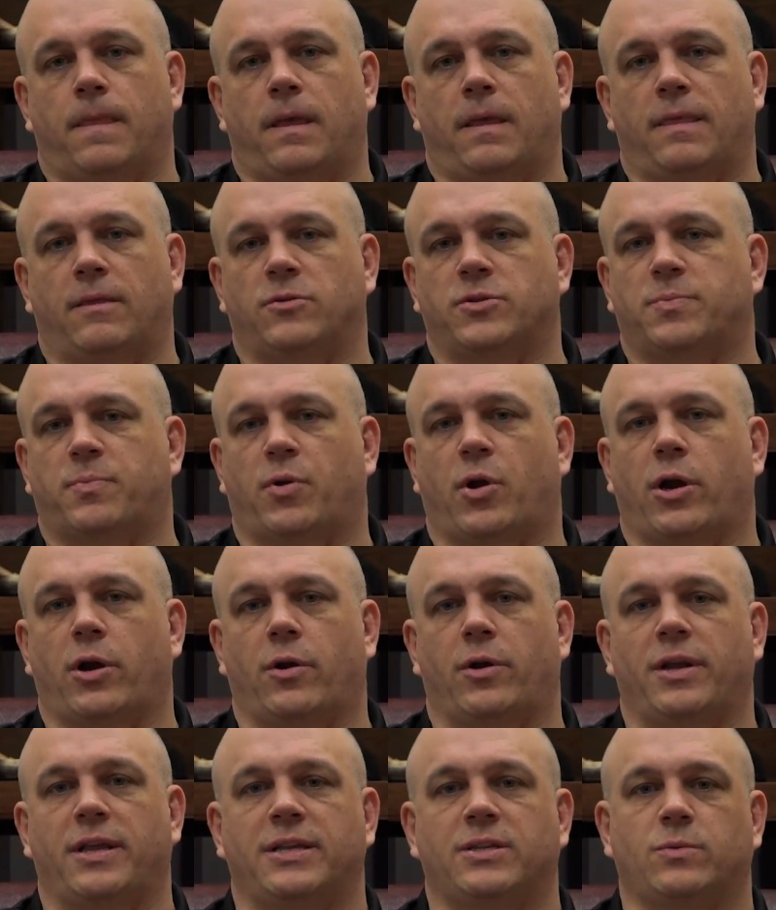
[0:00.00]
And those
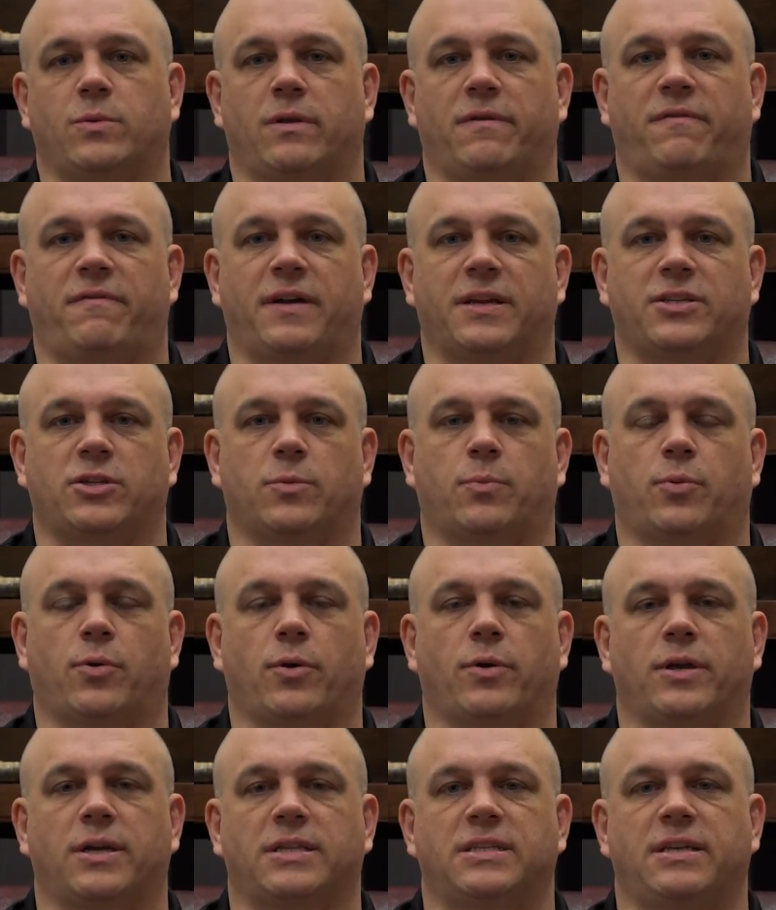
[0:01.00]
priorities will affect your
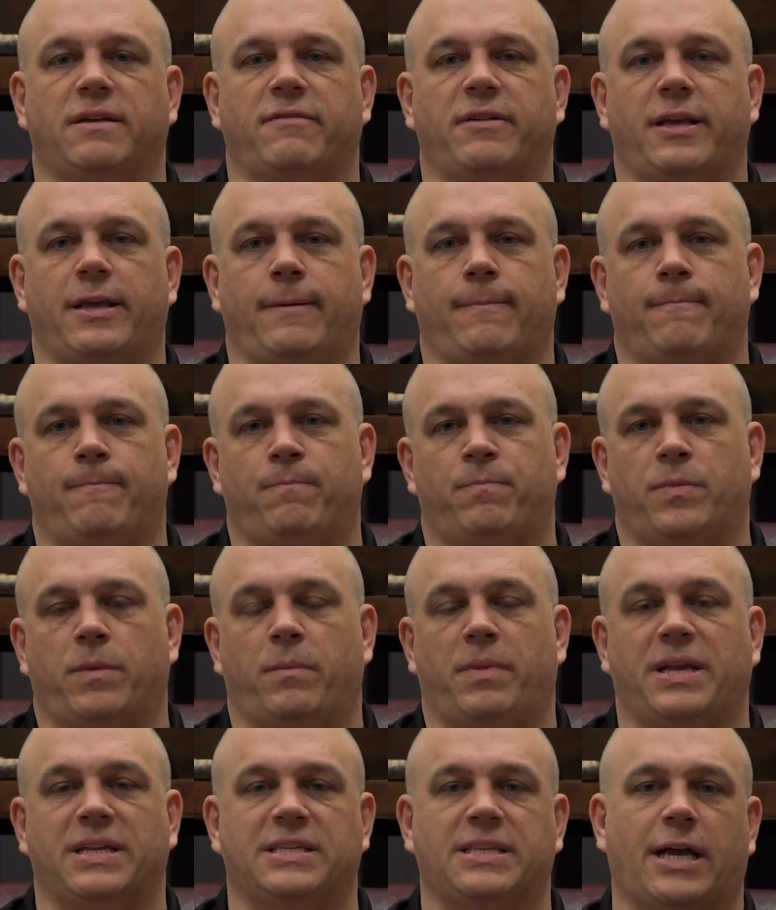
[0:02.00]
productivity
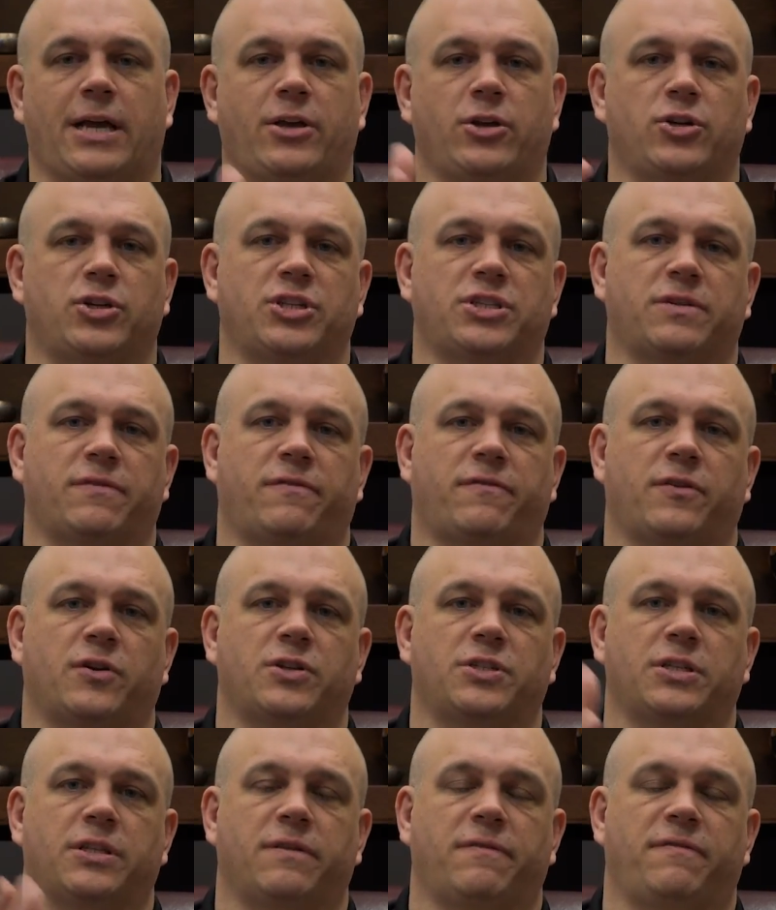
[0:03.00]
because now you're just a
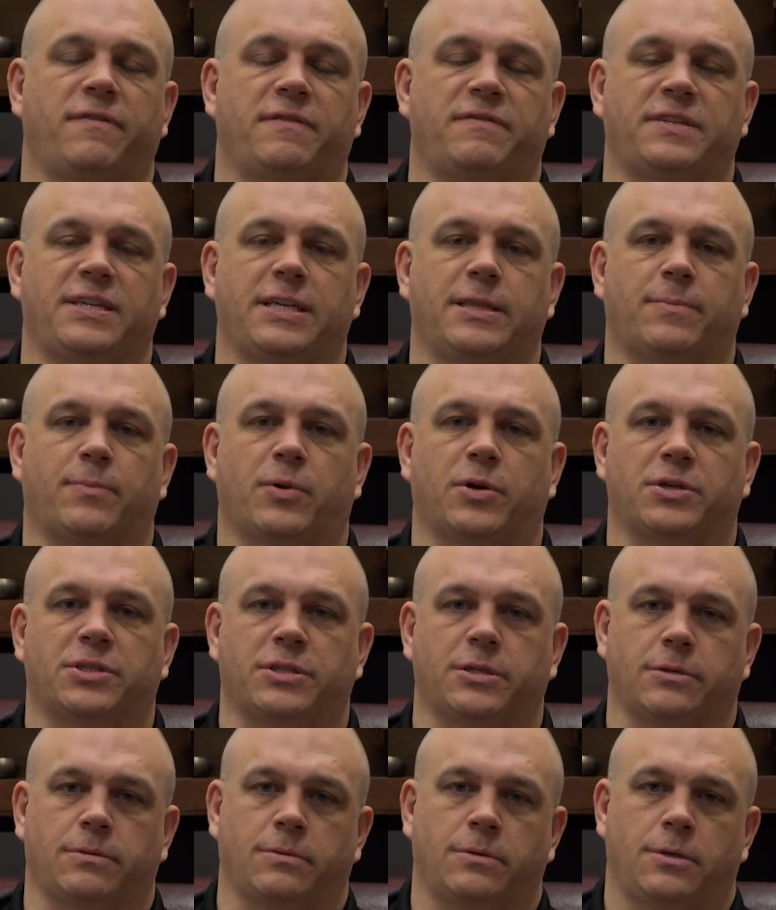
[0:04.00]
first and the 15th
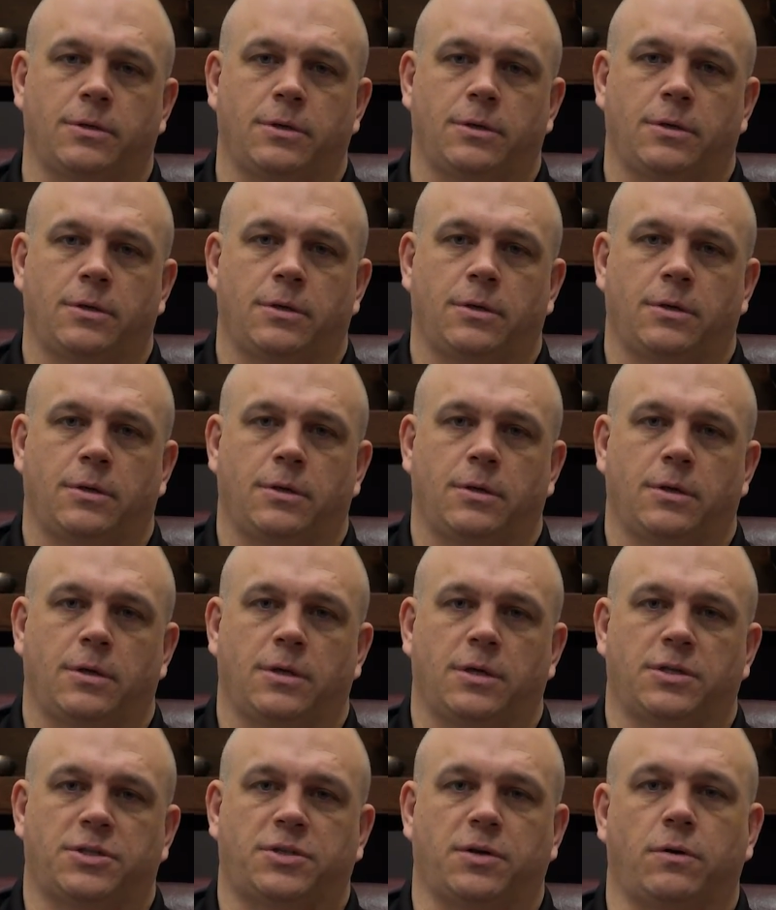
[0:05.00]
person.
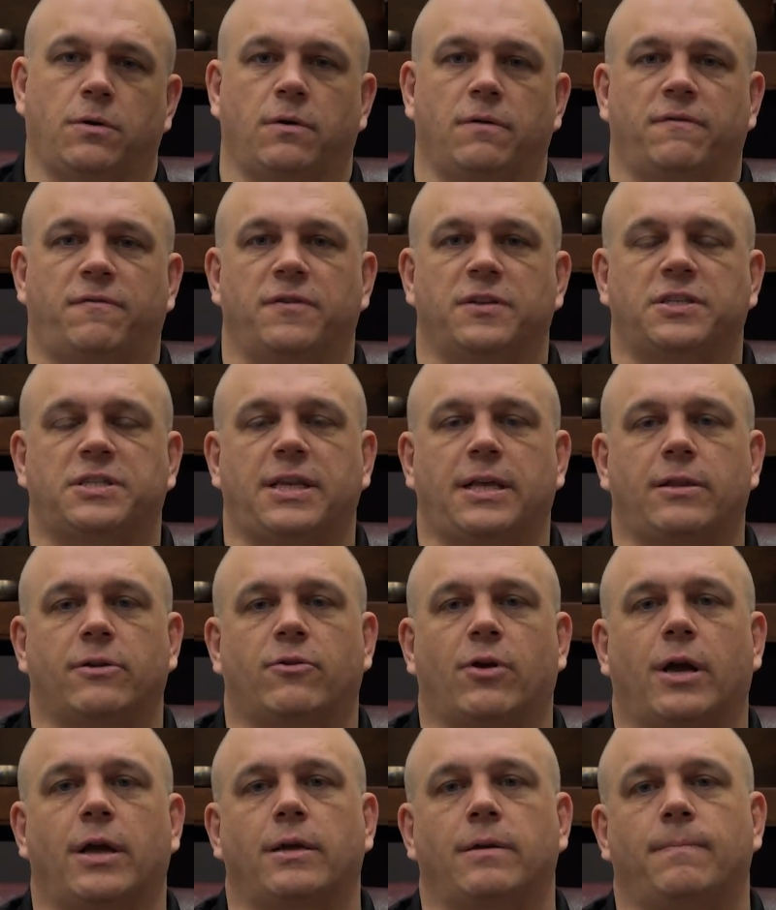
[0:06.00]
So for this daily
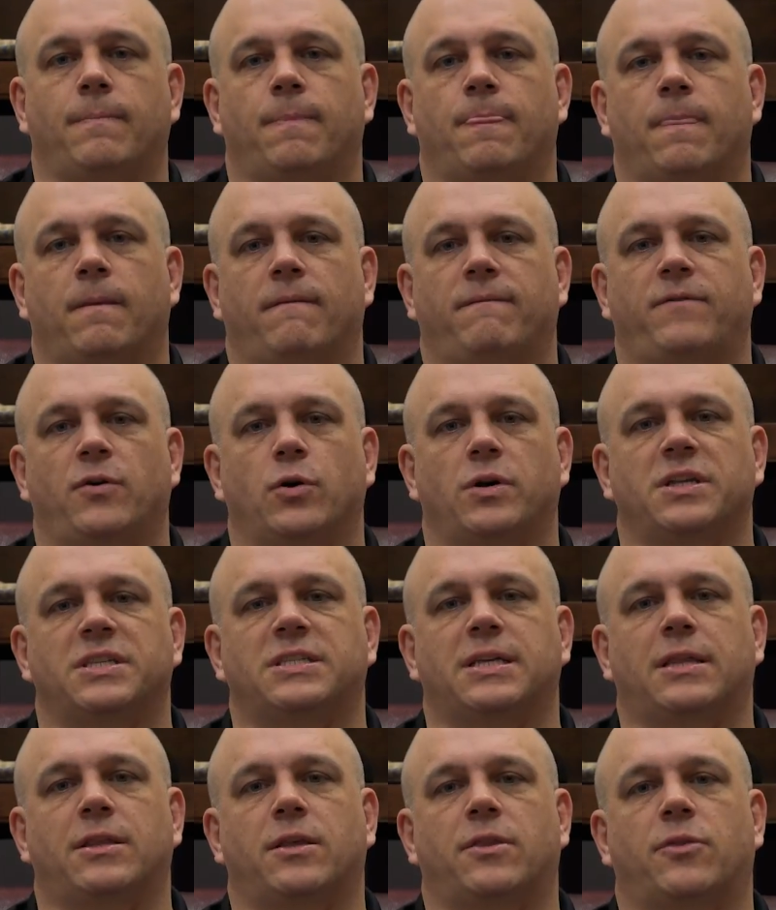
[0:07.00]
grind,
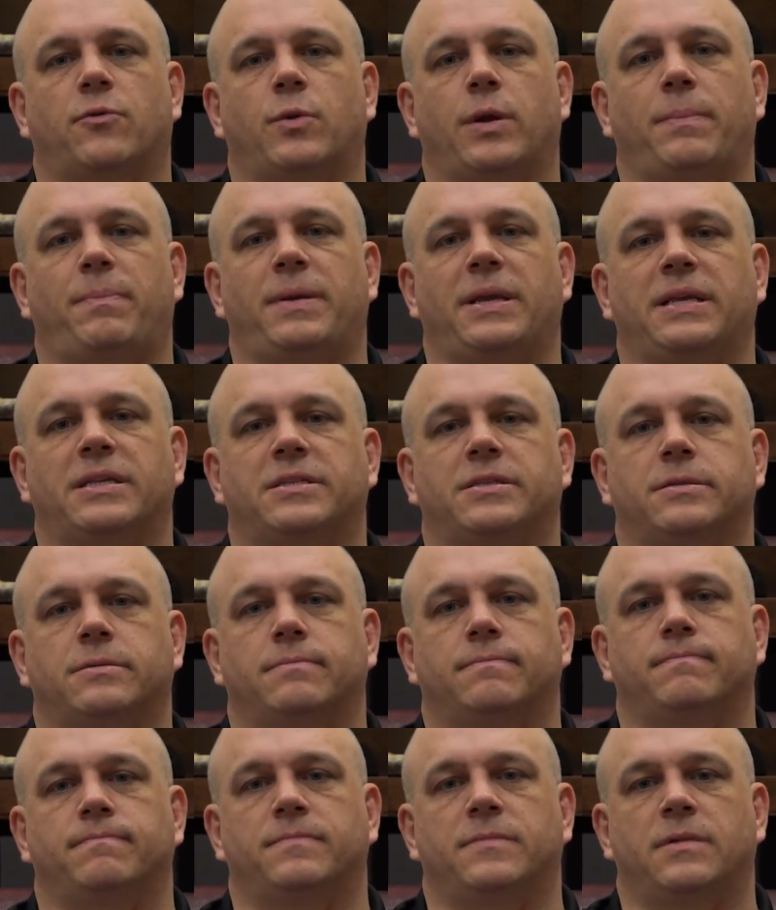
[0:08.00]
focus on the three P's.
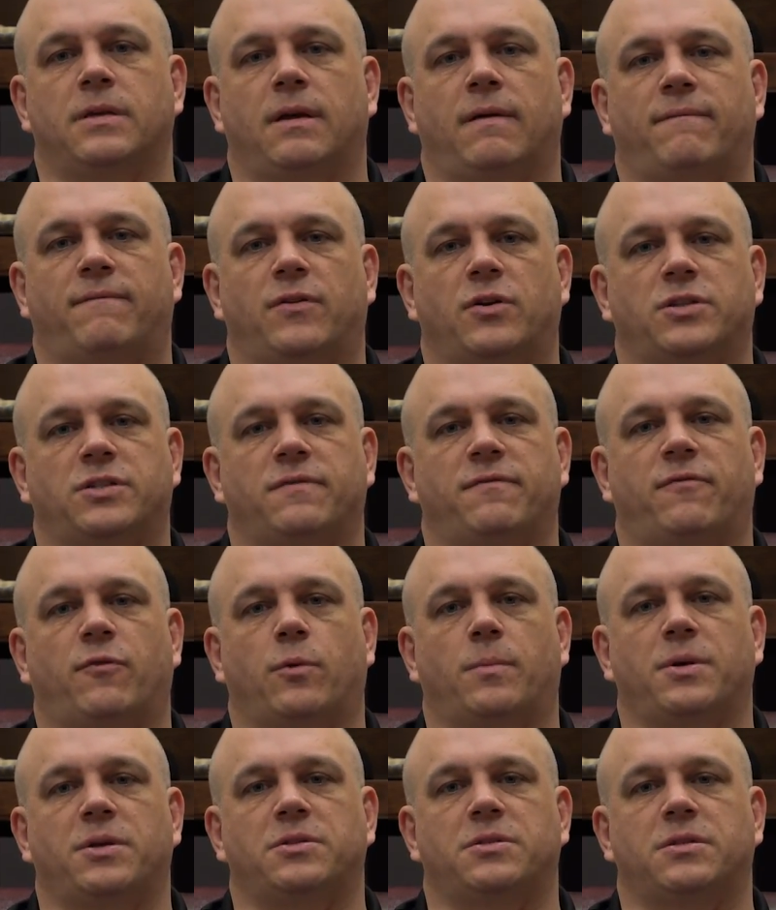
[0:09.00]
First and
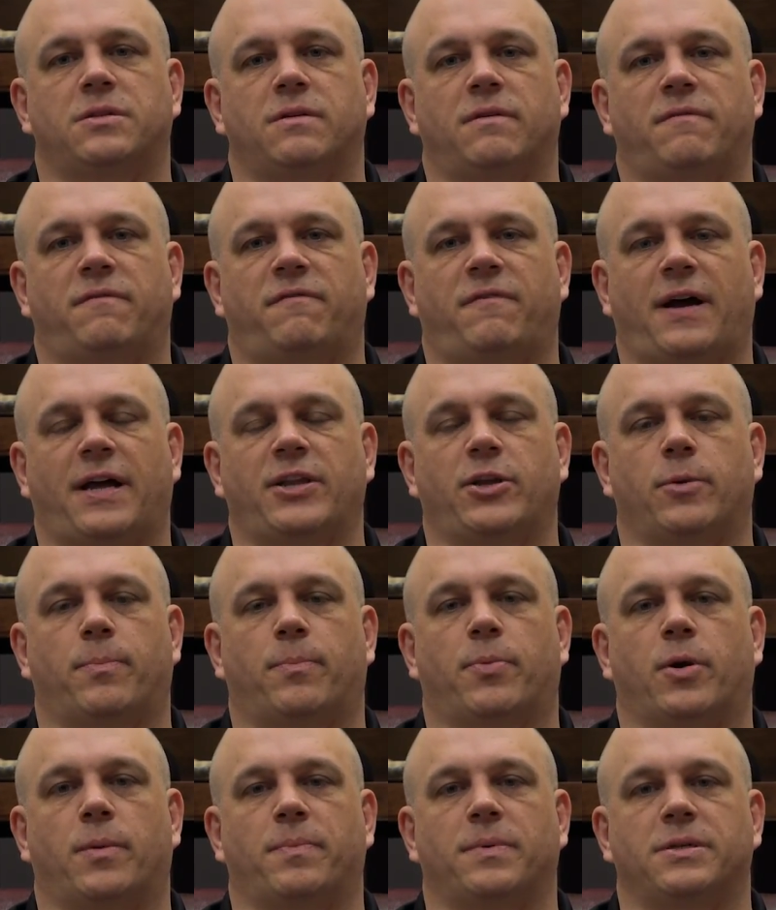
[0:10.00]
foremost, find your
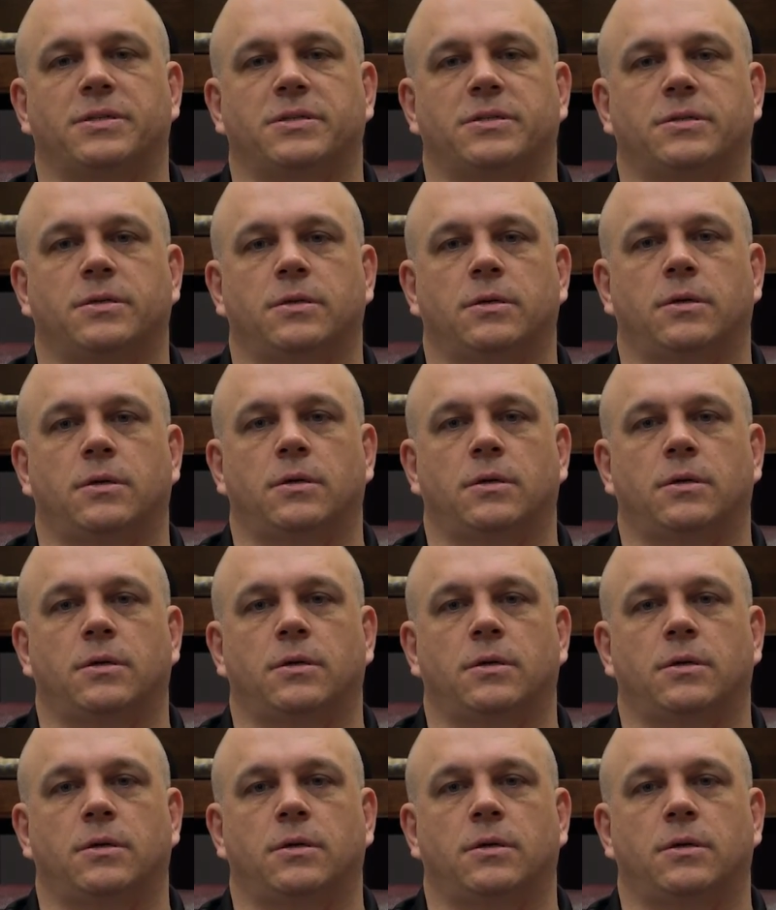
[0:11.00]
purpose.